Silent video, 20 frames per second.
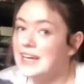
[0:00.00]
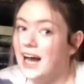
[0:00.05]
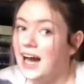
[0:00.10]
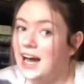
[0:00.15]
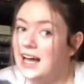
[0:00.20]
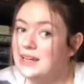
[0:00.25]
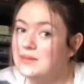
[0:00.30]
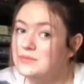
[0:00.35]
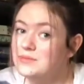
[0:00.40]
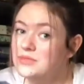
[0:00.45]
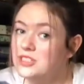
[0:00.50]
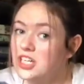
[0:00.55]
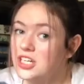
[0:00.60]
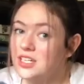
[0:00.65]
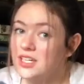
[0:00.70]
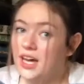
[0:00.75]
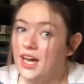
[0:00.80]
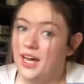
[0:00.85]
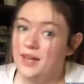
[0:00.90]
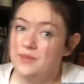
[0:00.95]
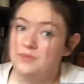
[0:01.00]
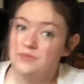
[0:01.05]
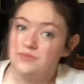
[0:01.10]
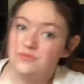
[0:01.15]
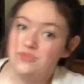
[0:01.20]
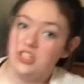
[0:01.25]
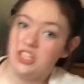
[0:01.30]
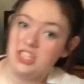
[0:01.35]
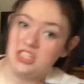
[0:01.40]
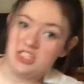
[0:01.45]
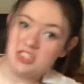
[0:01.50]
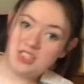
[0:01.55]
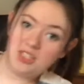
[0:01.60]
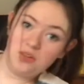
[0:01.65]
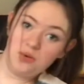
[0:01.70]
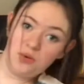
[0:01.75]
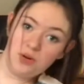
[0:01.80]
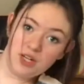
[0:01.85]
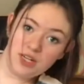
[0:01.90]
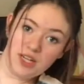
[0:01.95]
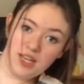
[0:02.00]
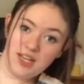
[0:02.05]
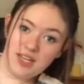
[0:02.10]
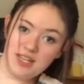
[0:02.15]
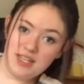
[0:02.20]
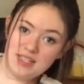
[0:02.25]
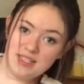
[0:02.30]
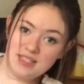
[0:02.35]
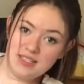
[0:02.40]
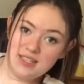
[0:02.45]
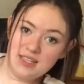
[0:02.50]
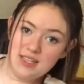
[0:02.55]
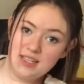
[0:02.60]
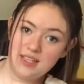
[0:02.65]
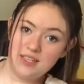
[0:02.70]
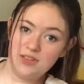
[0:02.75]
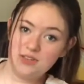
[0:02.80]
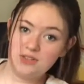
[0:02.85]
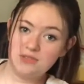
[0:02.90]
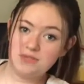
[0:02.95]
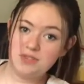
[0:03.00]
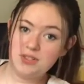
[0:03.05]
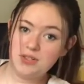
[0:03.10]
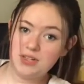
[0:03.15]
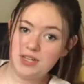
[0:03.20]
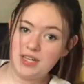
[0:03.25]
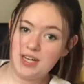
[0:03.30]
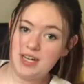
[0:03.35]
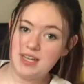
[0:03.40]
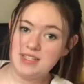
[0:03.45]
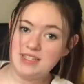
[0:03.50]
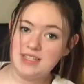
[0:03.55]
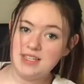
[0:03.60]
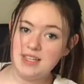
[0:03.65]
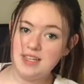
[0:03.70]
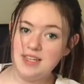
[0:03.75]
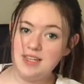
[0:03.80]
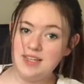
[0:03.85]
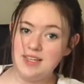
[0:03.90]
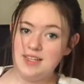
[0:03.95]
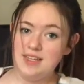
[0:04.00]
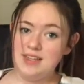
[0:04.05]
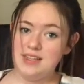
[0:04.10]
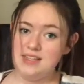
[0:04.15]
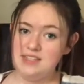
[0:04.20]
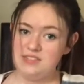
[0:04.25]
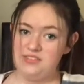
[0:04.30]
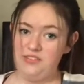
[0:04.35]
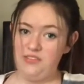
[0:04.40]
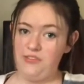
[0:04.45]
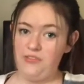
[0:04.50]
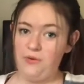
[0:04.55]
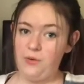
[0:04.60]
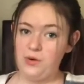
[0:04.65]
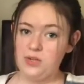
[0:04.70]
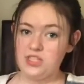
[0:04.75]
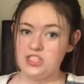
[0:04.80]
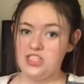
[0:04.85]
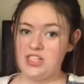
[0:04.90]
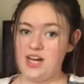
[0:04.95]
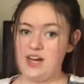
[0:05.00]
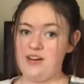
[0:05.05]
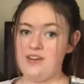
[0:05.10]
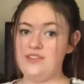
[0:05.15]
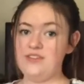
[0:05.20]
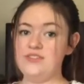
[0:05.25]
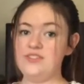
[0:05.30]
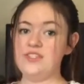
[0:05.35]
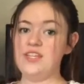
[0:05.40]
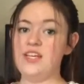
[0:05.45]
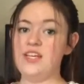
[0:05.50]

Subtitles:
I'm really just gonna organize or reorganize these 4 shelves